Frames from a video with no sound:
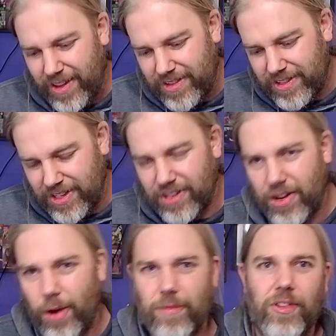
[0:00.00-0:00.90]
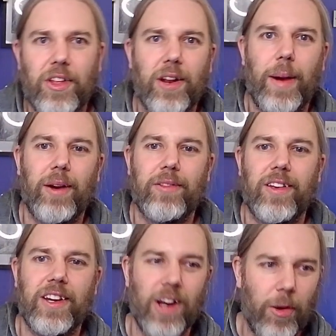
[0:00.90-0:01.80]
you know everything about
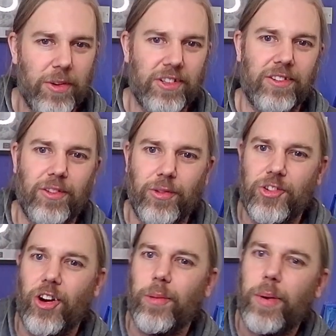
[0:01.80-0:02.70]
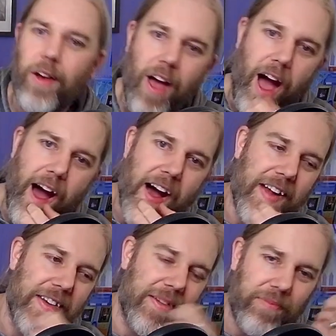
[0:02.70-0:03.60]
it, you know it's going to do the job,
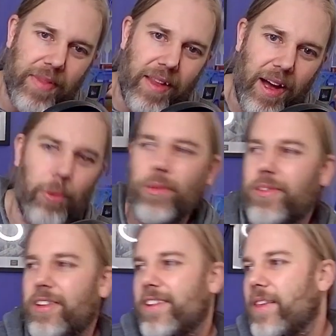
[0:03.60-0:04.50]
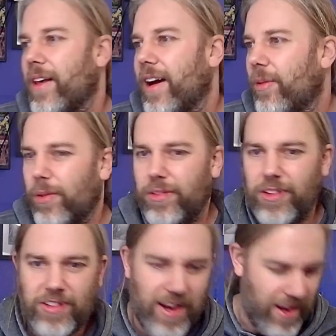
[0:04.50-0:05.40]
and I want to see that. I want
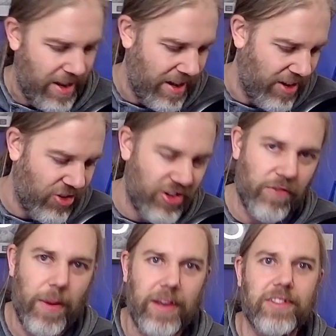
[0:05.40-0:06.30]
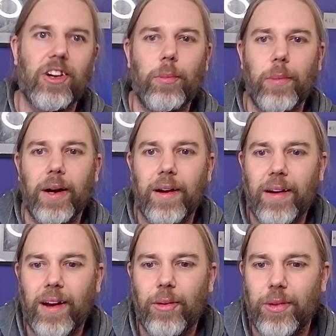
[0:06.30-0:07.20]
to see initiative-based combat.
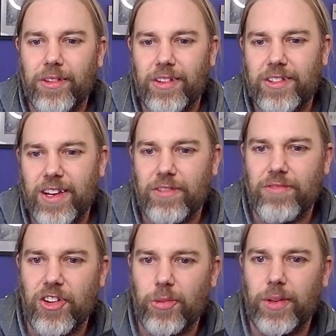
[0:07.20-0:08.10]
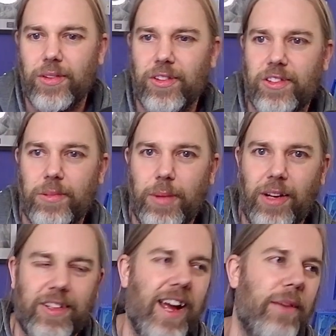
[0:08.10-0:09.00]
I want to see regiments,
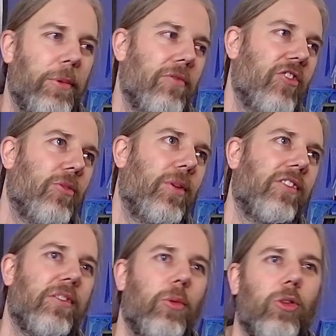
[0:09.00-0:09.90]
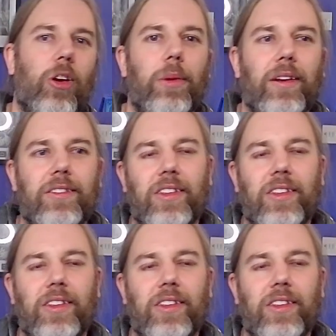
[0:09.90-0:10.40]
because again, with regiments, it's a more complex